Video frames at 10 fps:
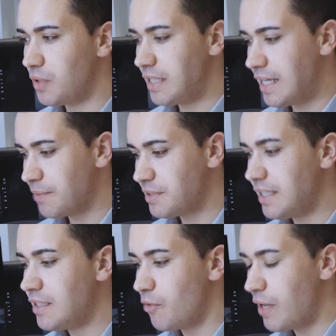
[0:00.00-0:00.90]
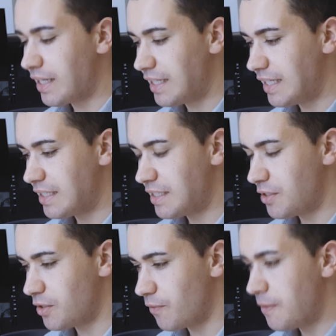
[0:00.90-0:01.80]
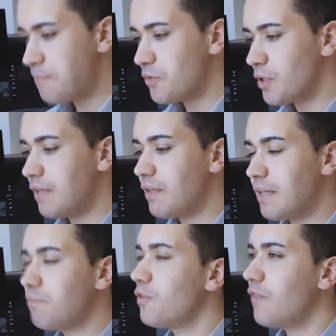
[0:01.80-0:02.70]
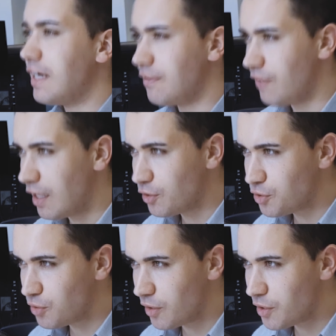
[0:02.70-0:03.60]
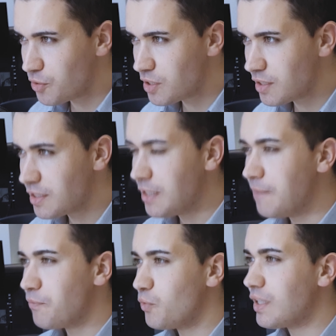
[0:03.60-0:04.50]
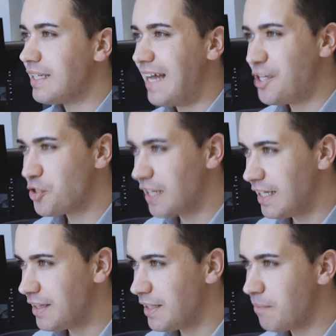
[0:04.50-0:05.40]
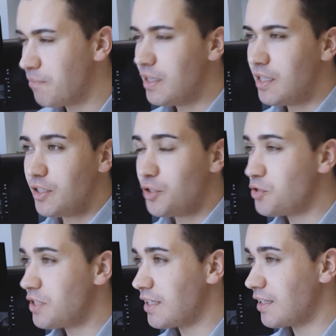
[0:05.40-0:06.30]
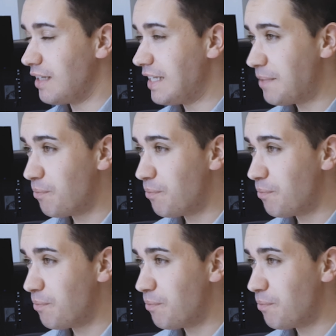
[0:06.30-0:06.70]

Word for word: it helps indirectly in the sense of, okay, we can provide value to our users. We can educate them using lead